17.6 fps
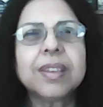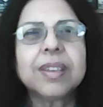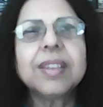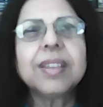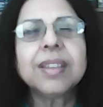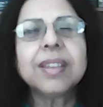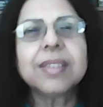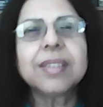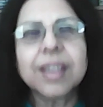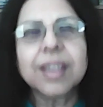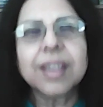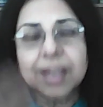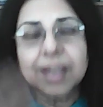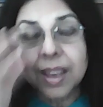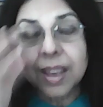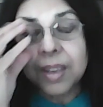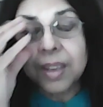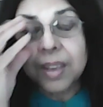since
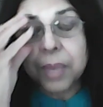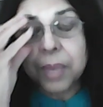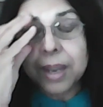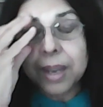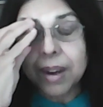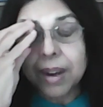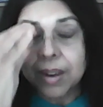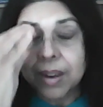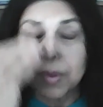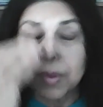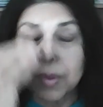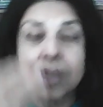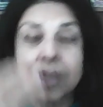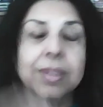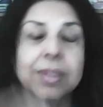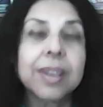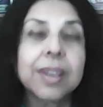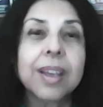anyway, Karna
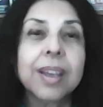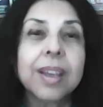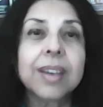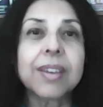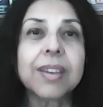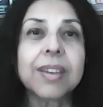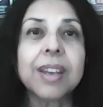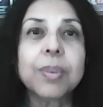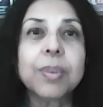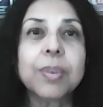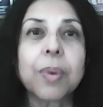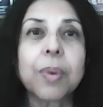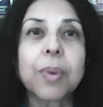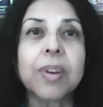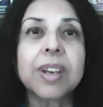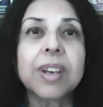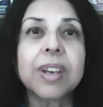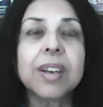was a great
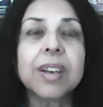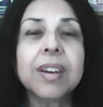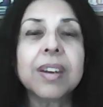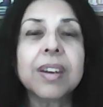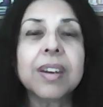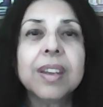warrior,